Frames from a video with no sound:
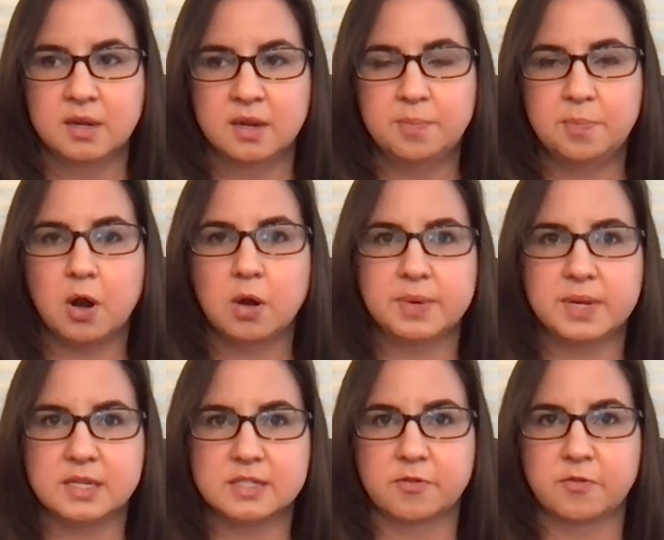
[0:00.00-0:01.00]
in part
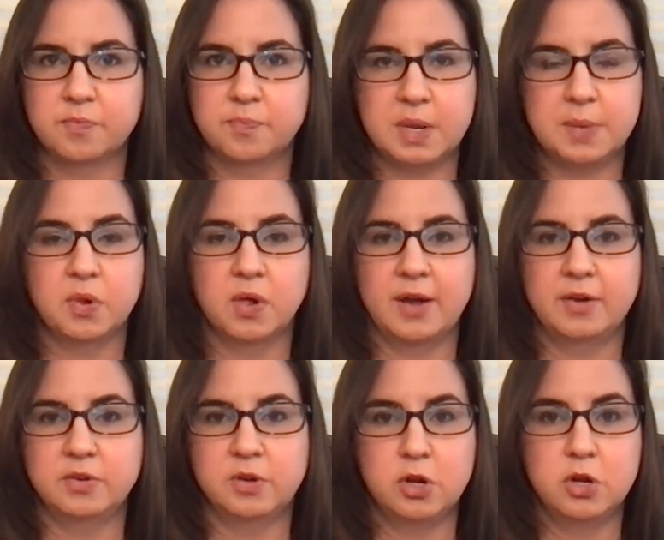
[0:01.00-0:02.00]
because of people
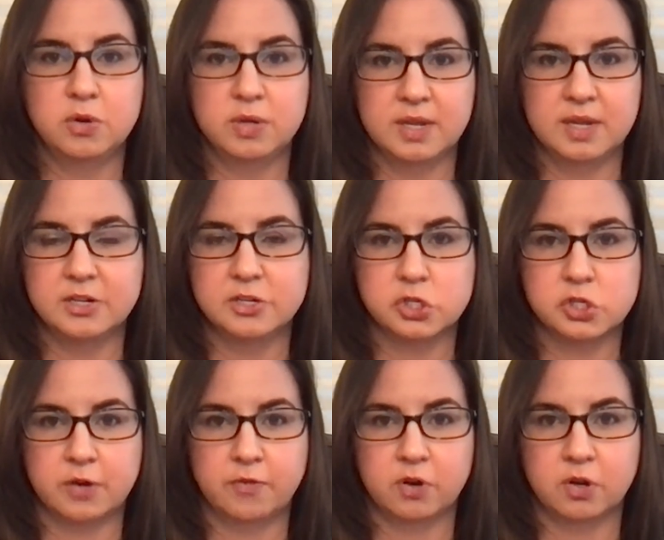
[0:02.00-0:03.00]
I knew in the
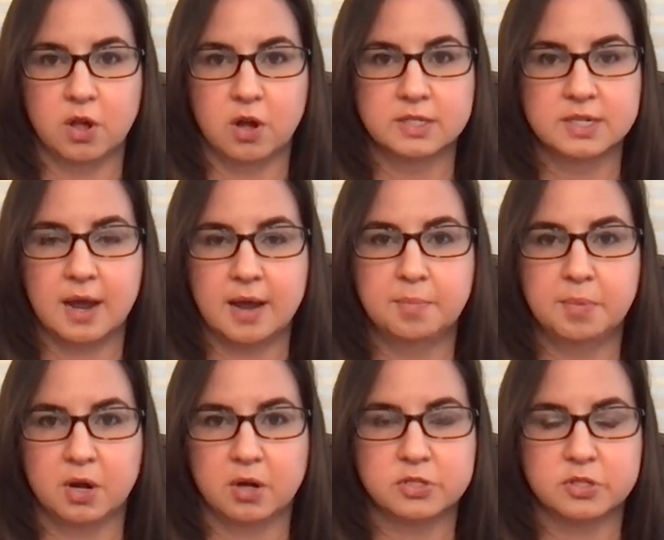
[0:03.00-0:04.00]
industry for a long time, but
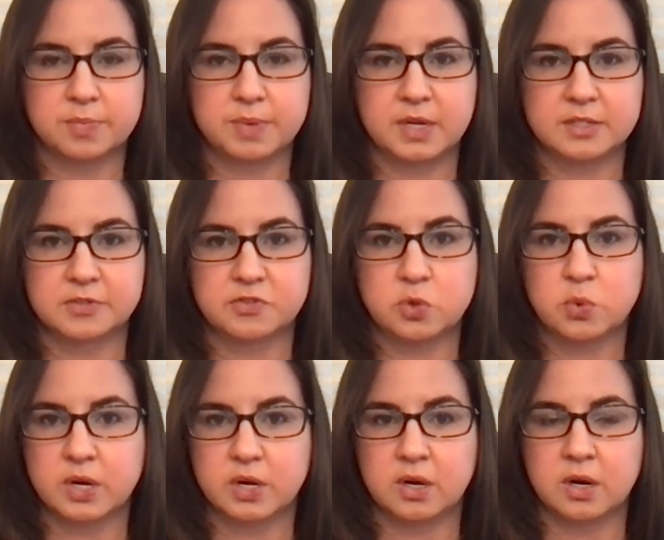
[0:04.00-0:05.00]
also because of
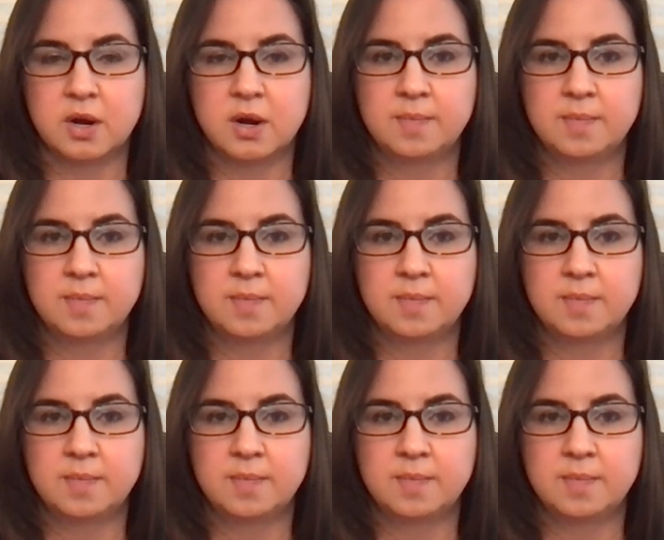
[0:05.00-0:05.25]
Twitter,